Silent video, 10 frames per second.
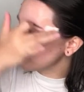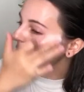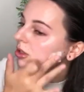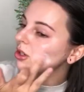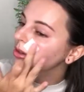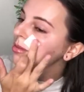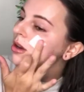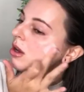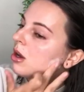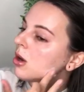YouTube,
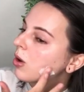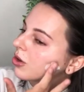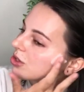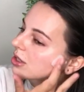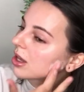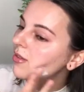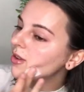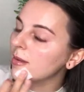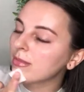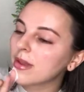or just kind of
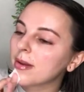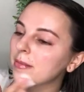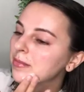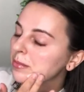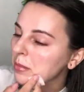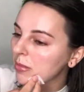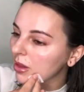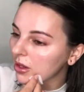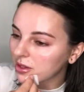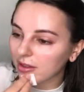keep them
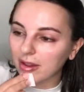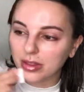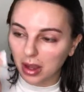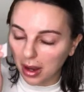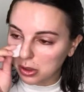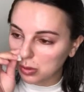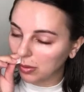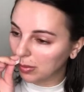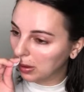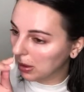to like the
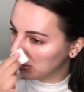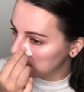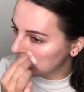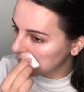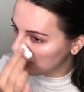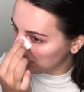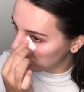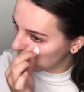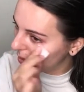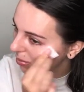actual videos and stuff.
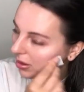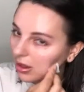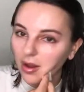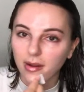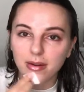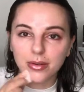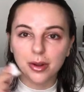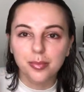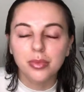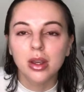Yeah, I don't
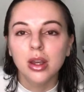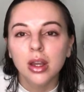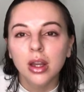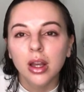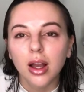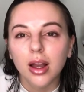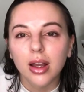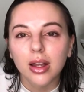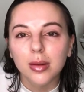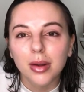know.
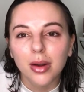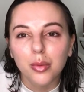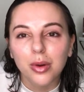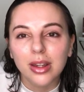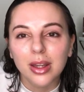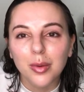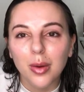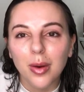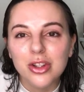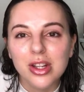Working while
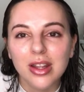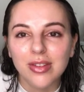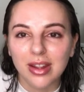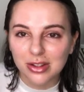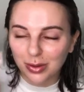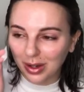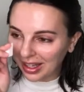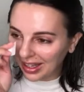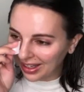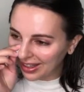watching Evangel.
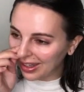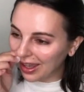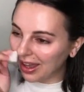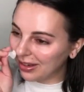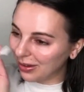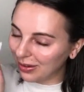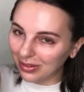Yeah, I know.